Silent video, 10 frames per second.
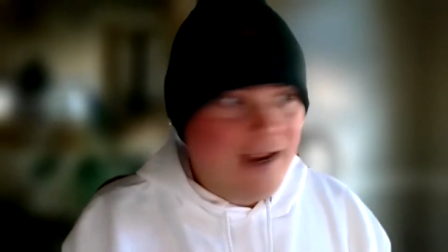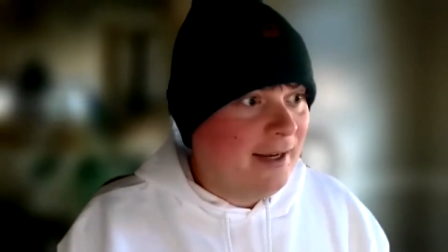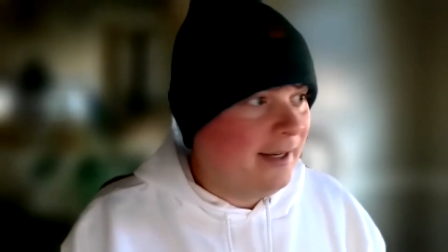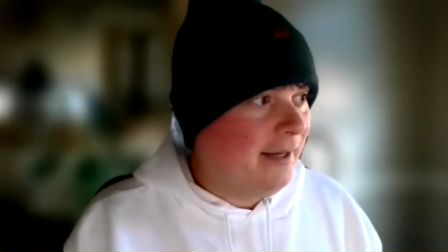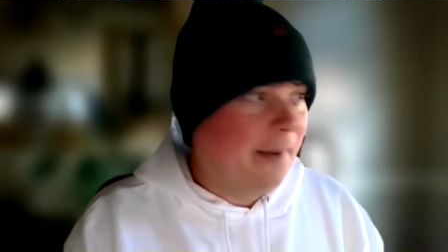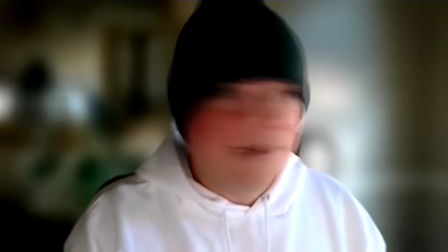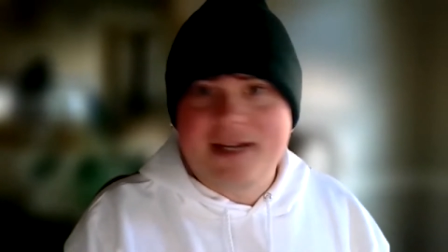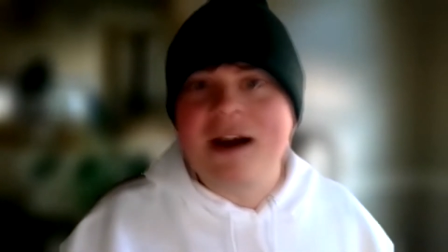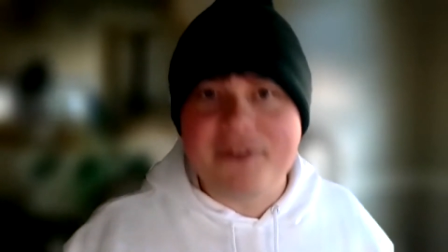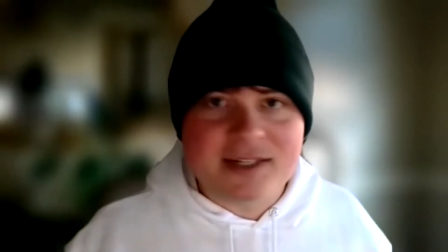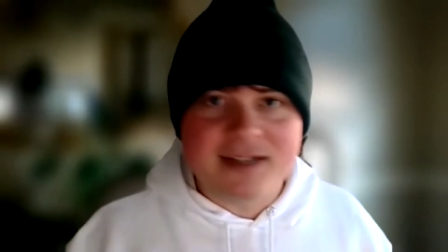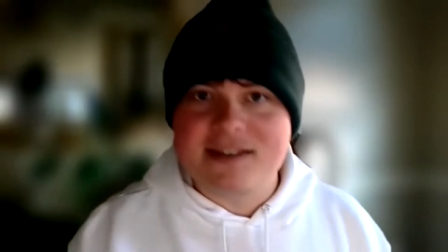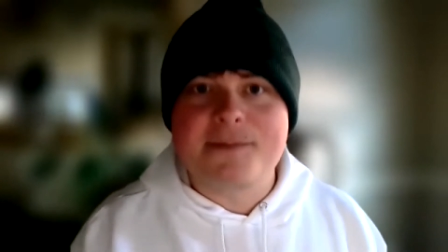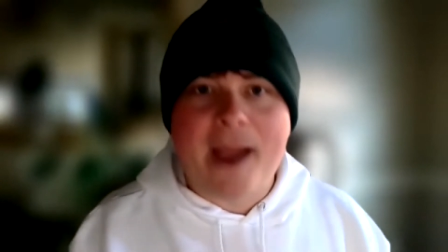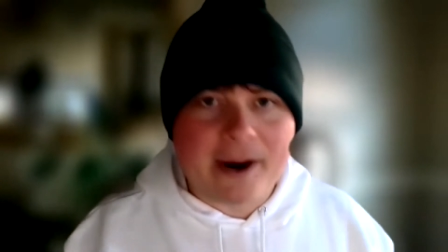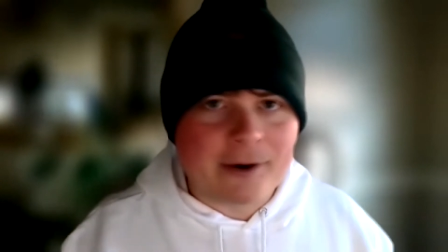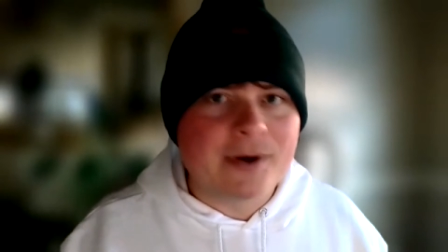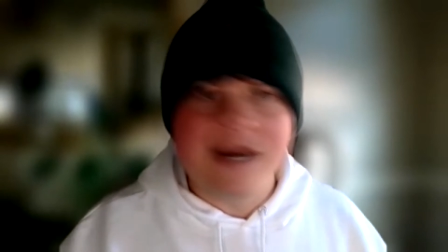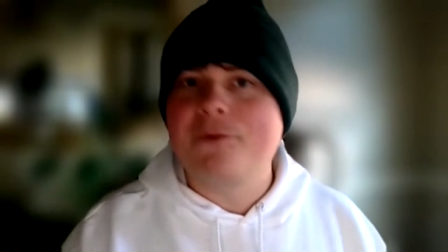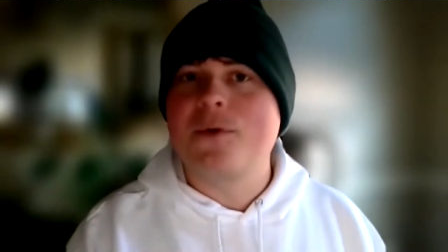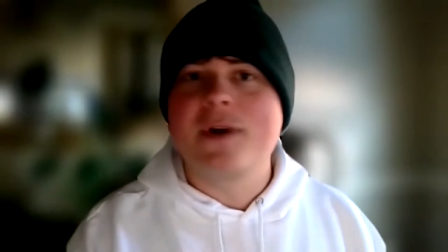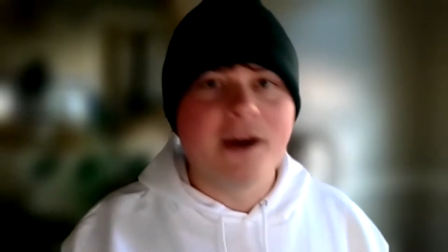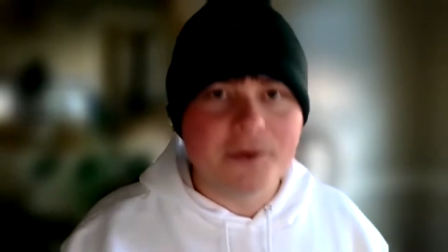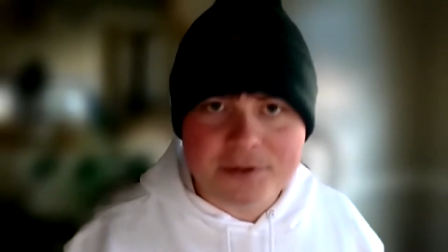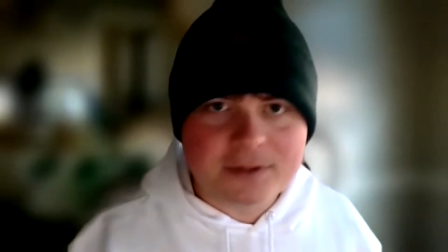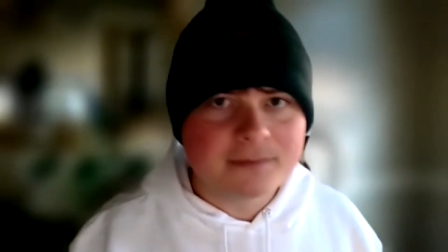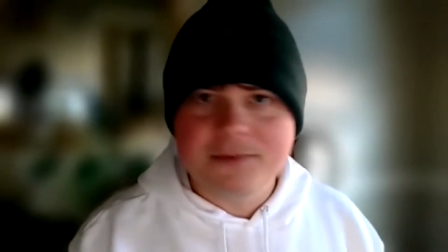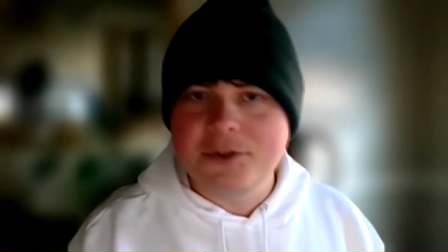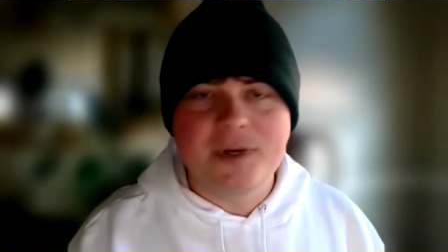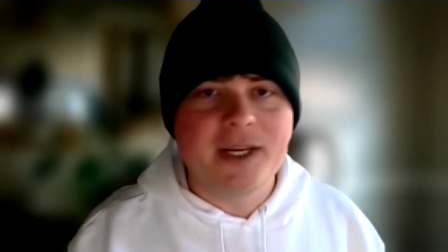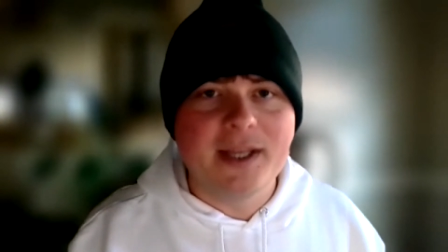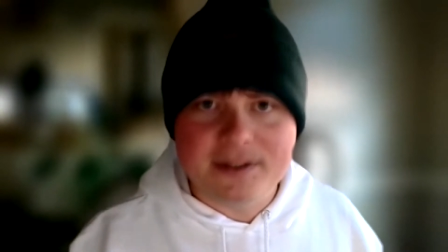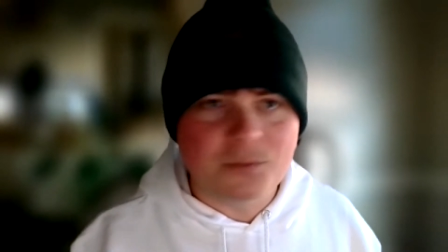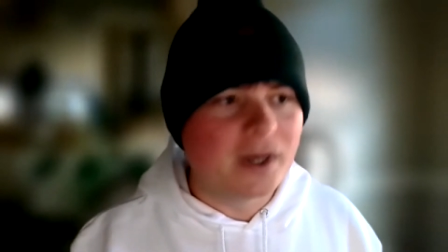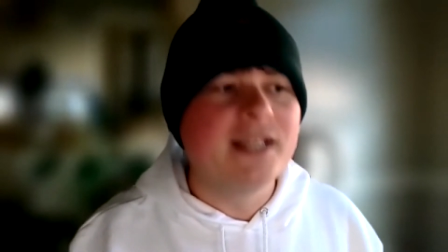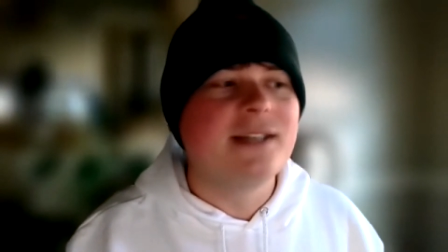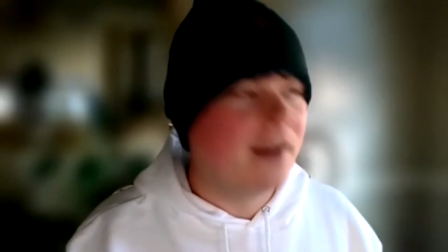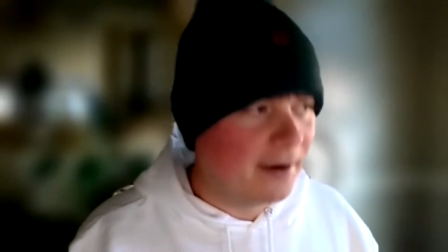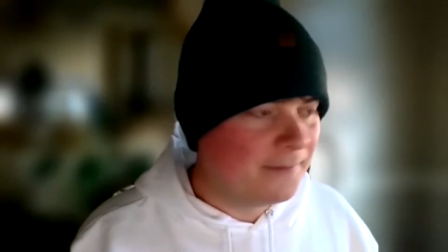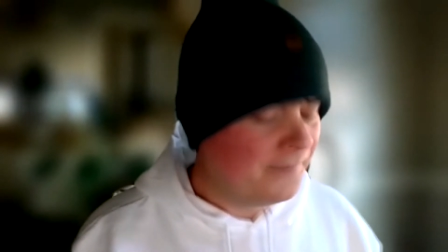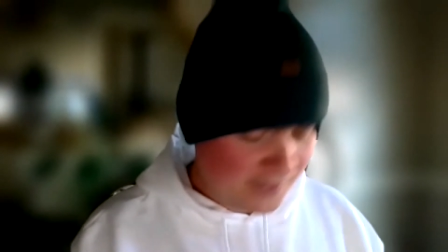he, I mean, obviously it's his background. Everyone knows who he is, what he's done.